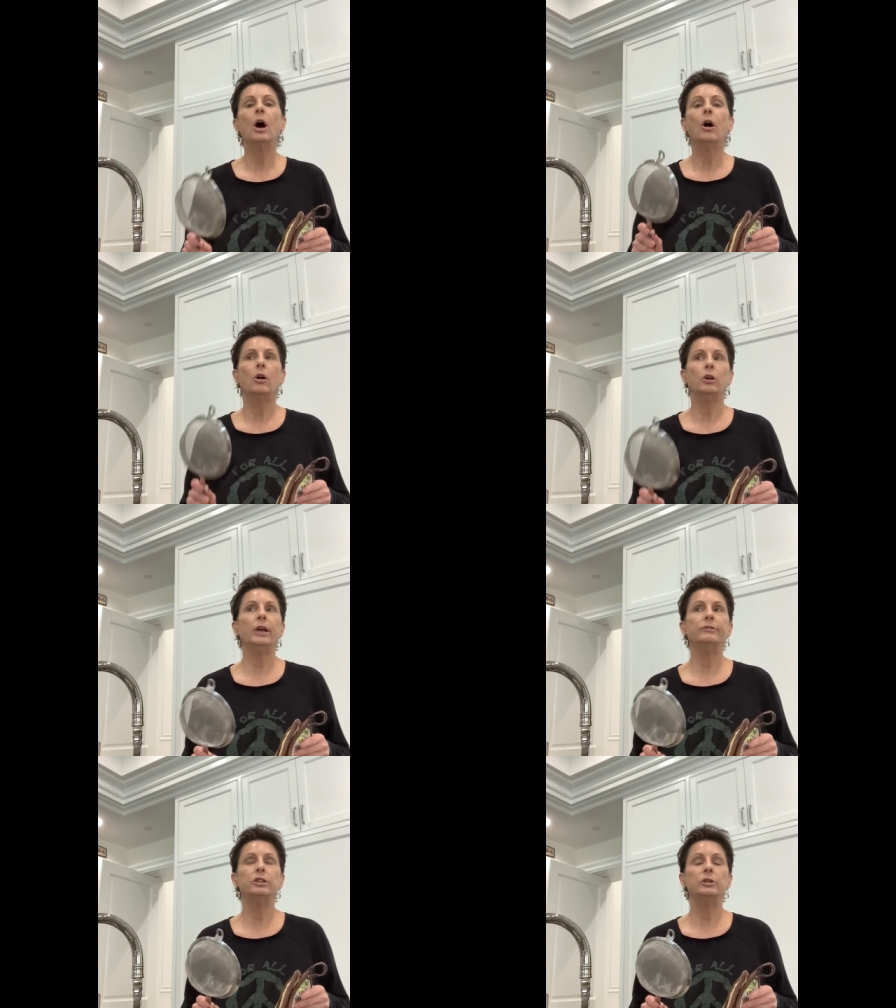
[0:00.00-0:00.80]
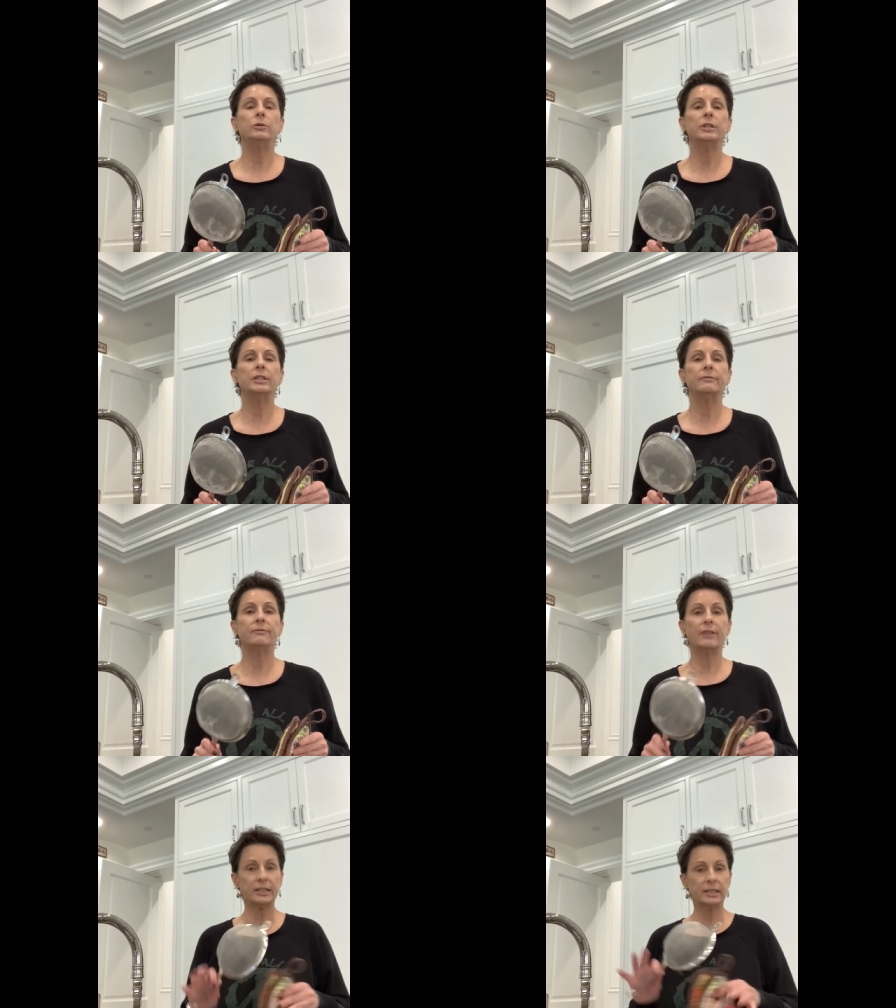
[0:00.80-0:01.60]
all you have to do is
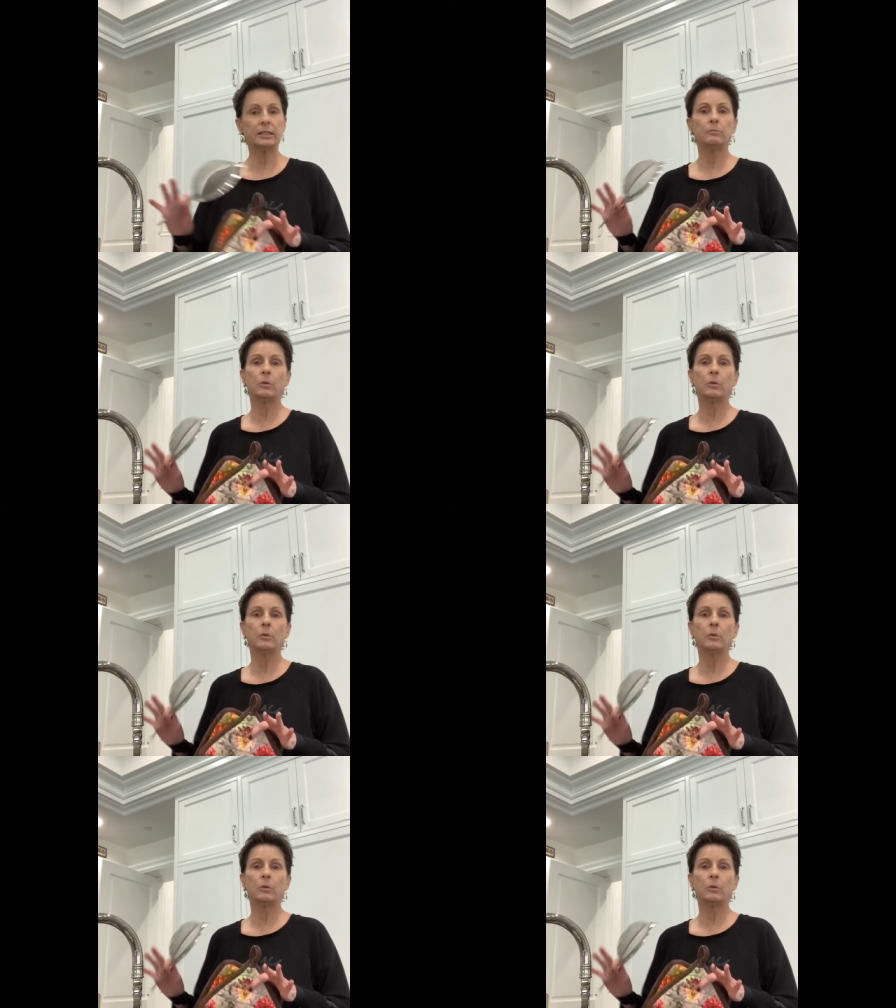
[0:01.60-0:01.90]
invest in